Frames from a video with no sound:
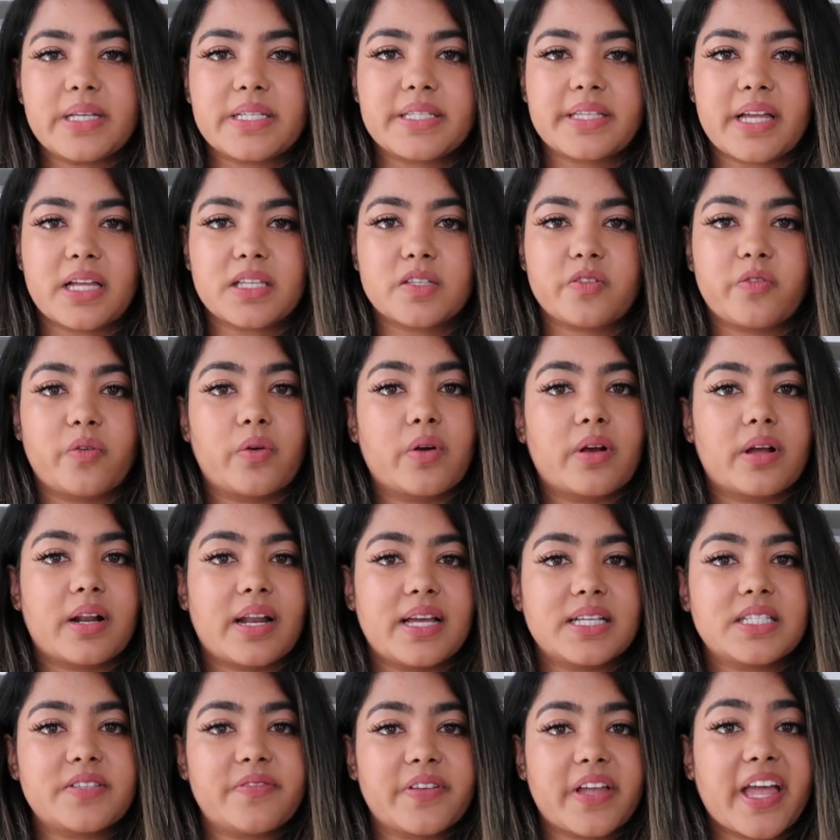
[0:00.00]
stands for
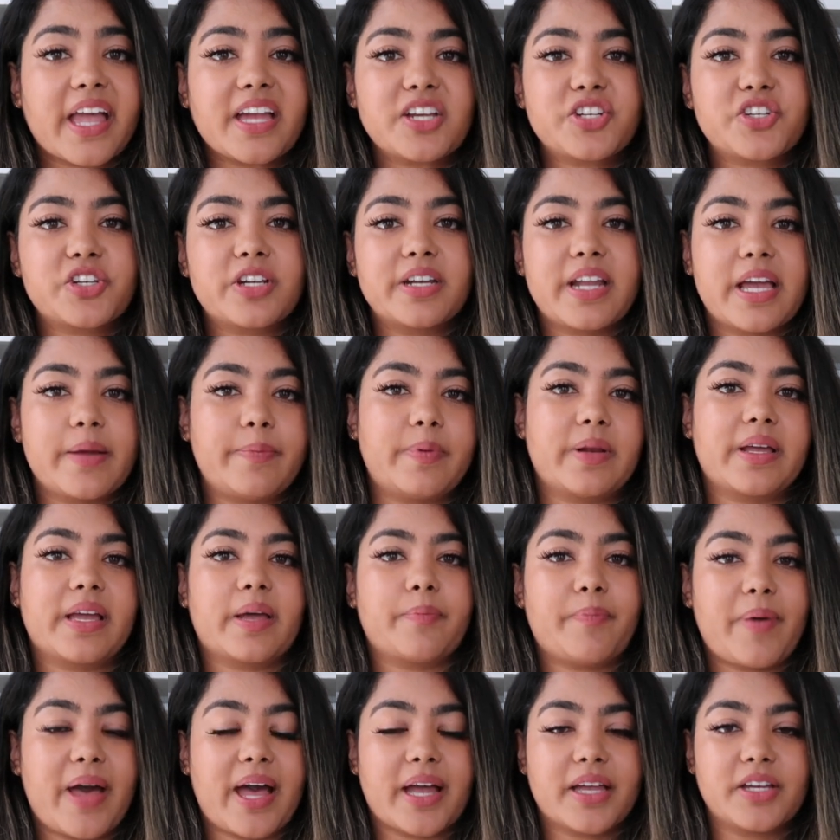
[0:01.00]
Classification, Labeling
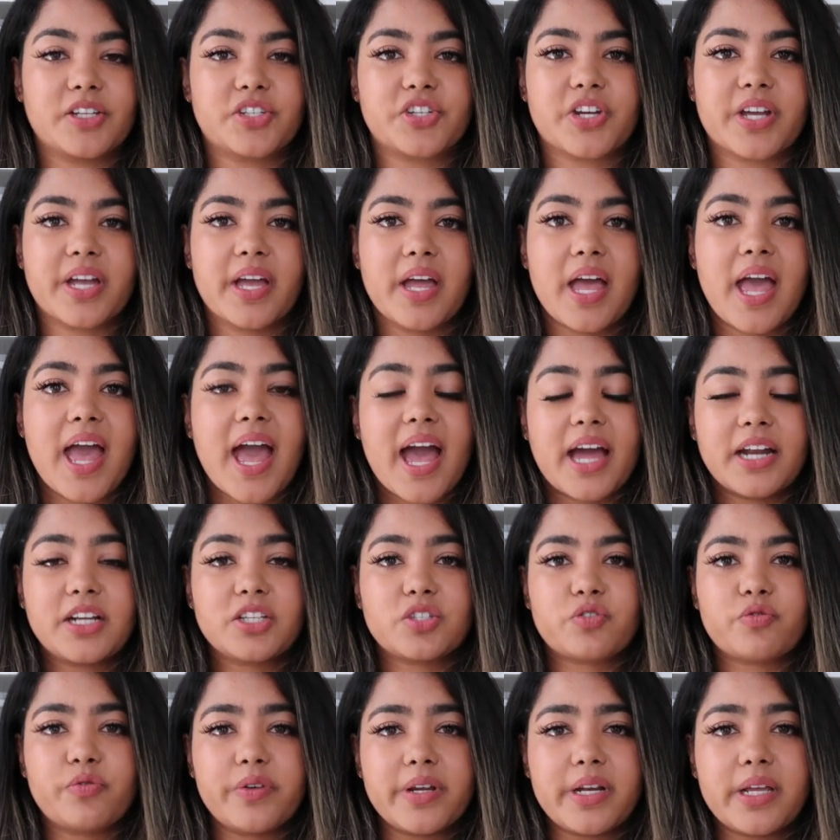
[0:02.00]
and Packaging, and
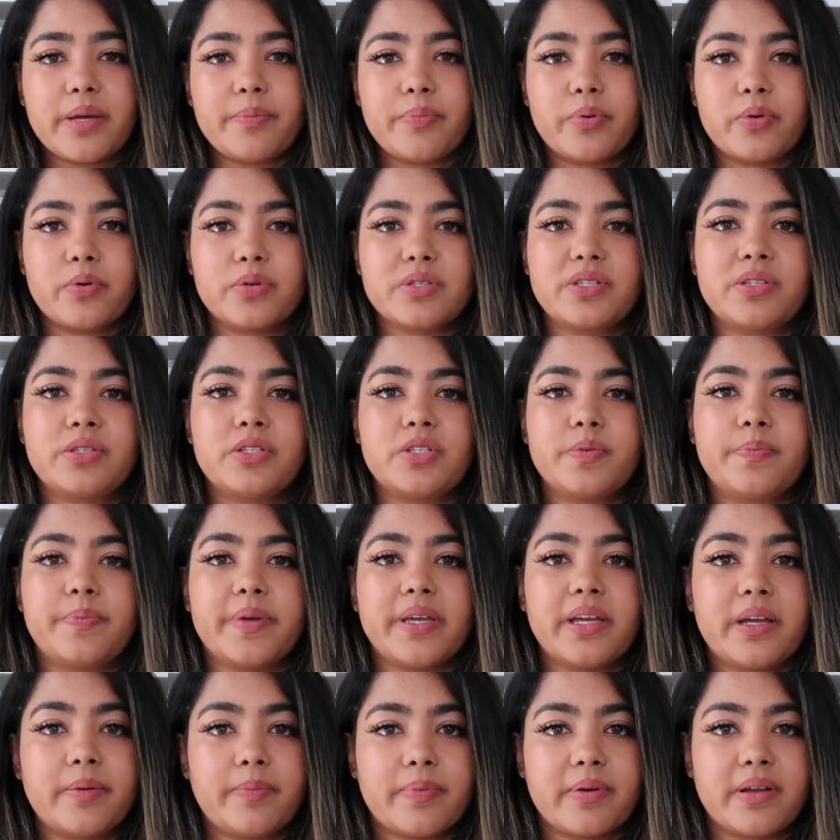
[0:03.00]
it's really important to
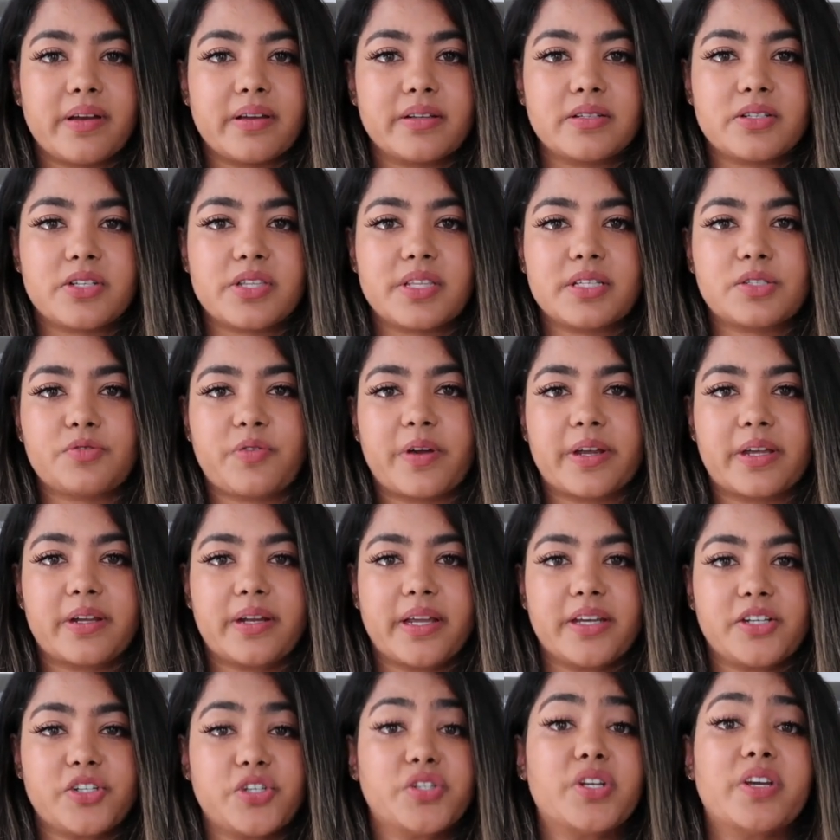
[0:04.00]
be compliant to this
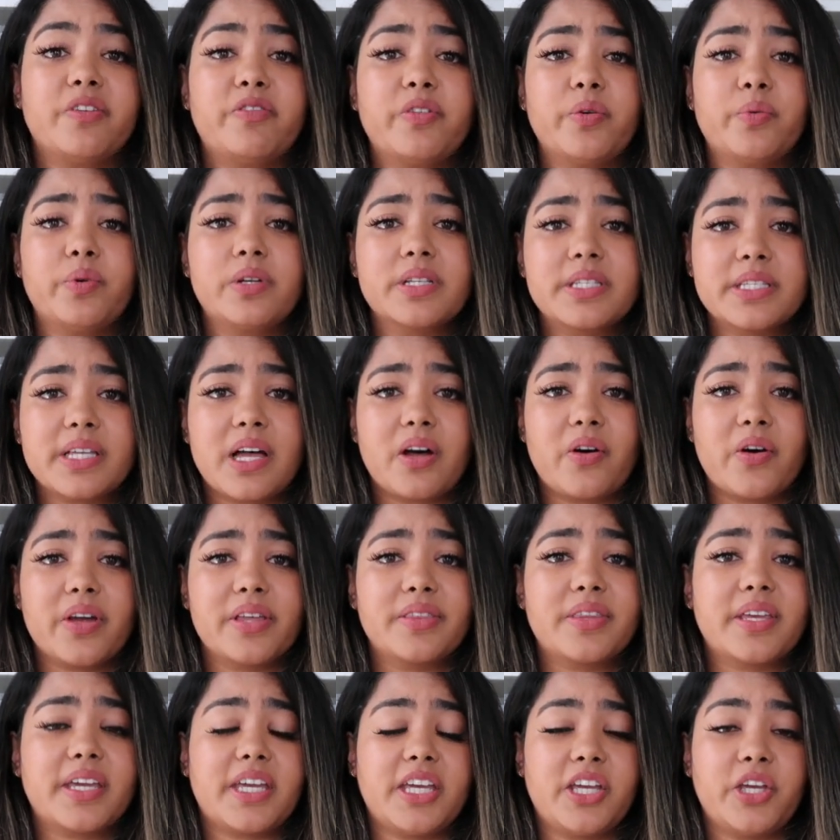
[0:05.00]
regulation if you want to sell in
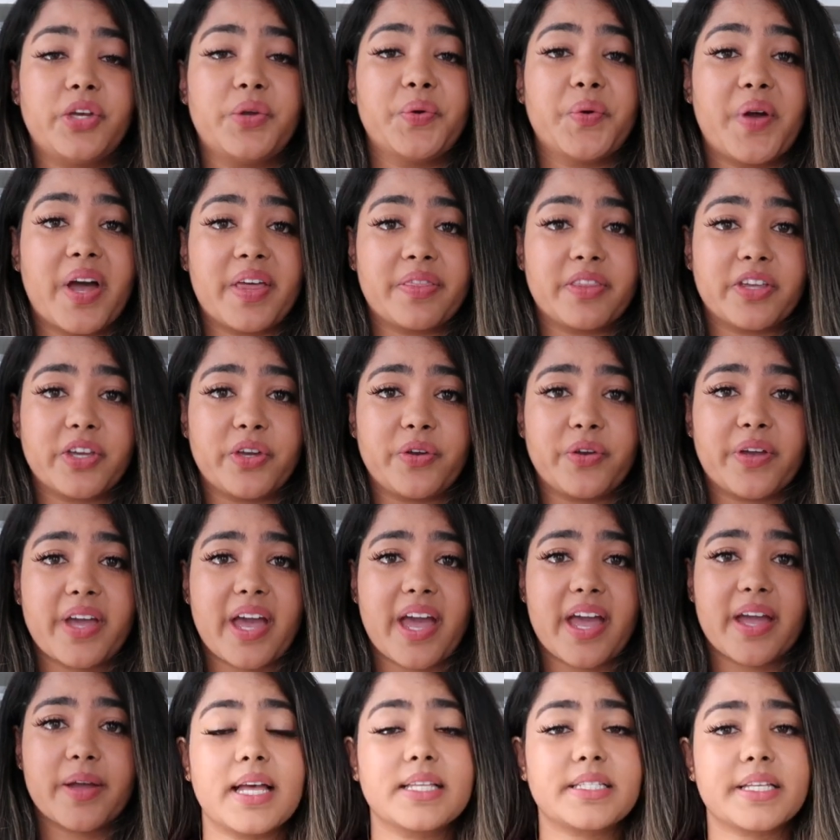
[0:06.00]
the EU and the
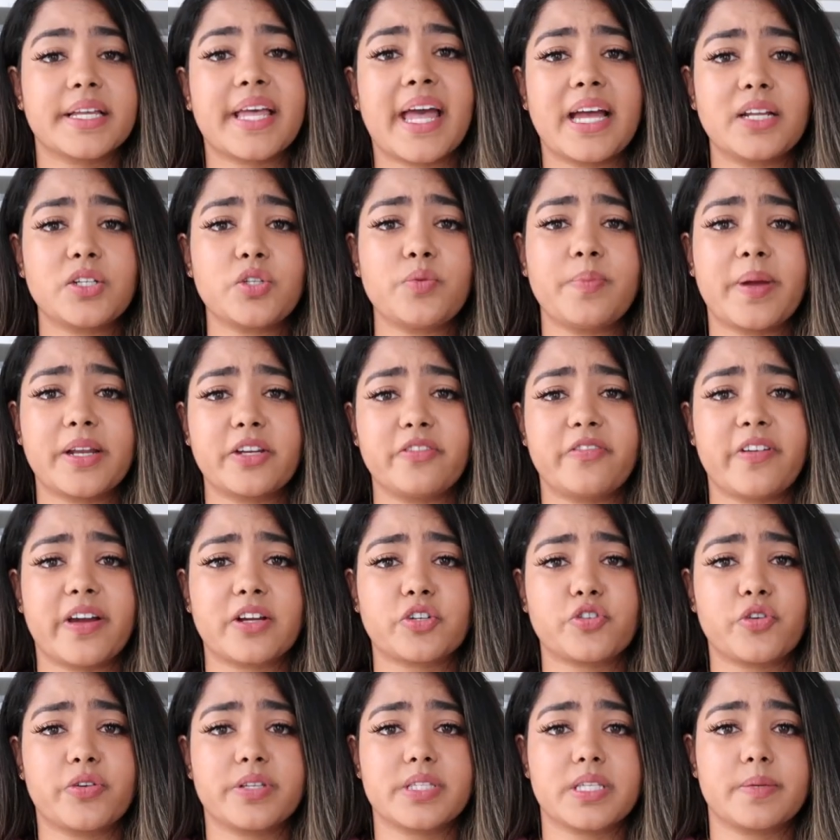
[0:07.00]
UK. As a candle
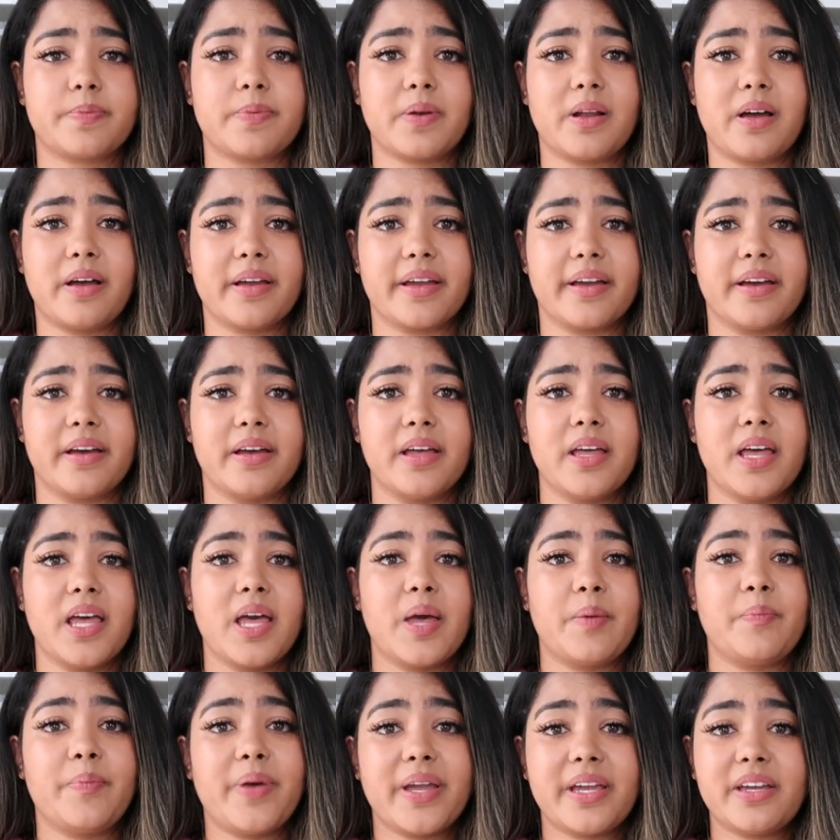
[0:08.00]
manufacturer and supplier,
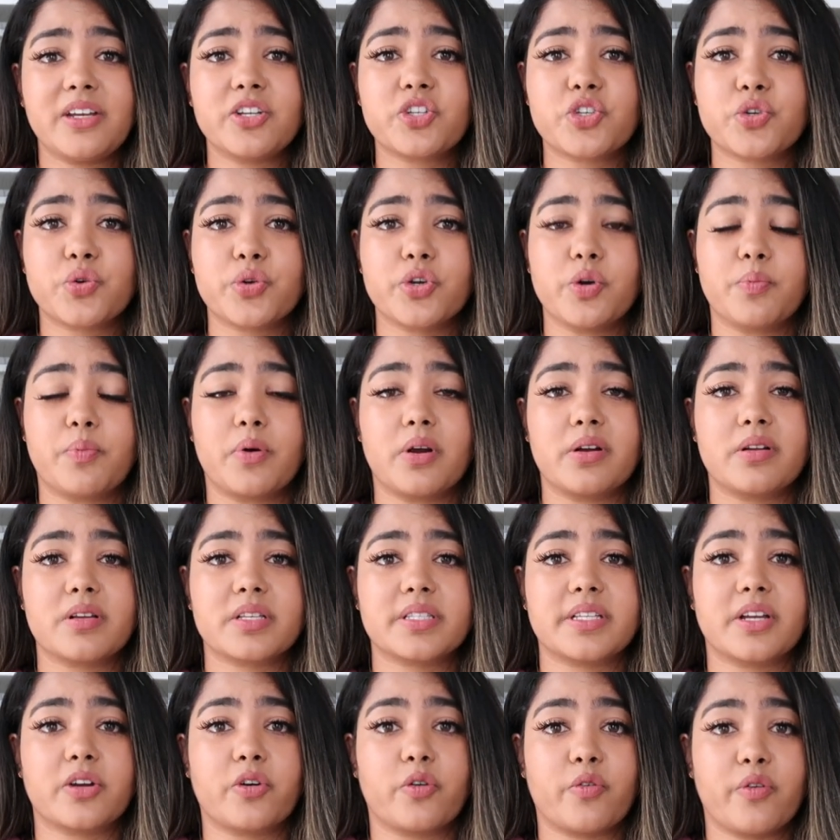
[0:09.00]
making sure your
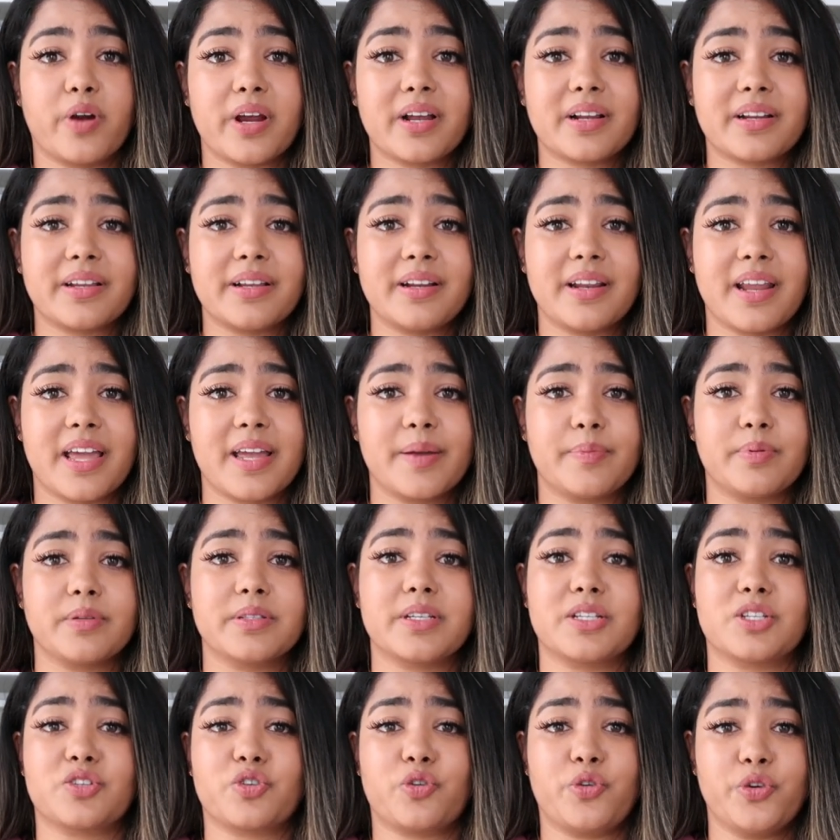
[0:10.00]
products are correctly
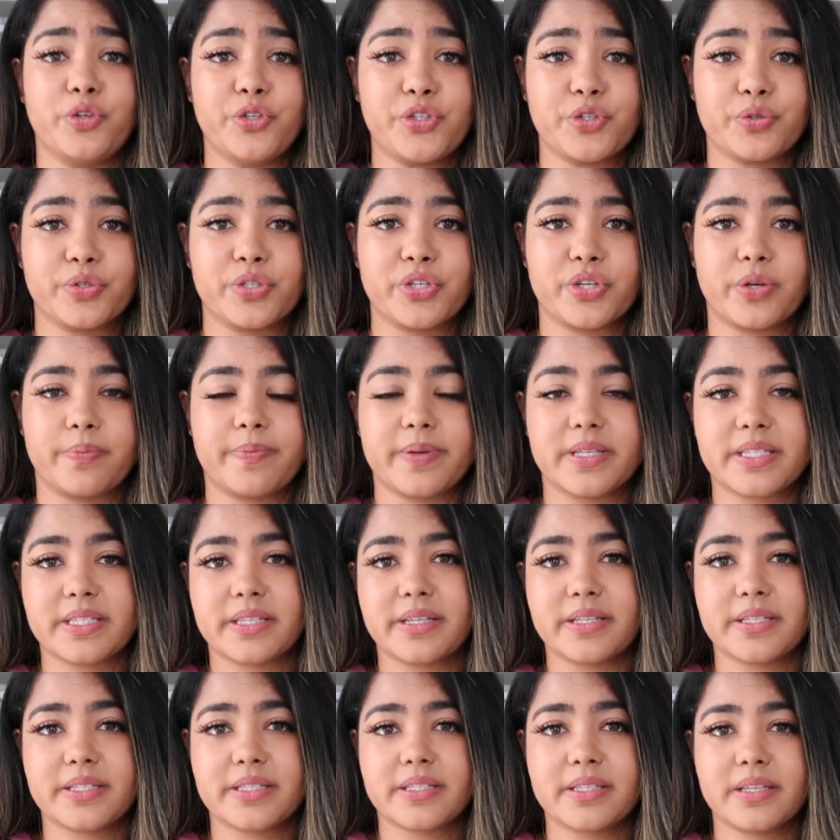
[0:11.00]
labeled is crucial to your
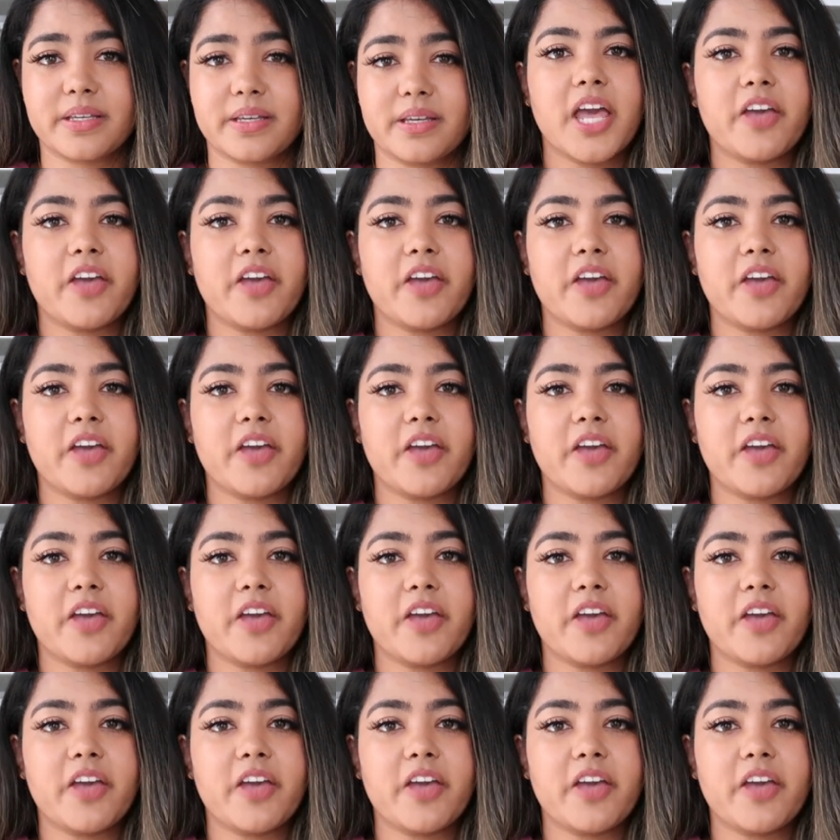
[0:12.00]
business.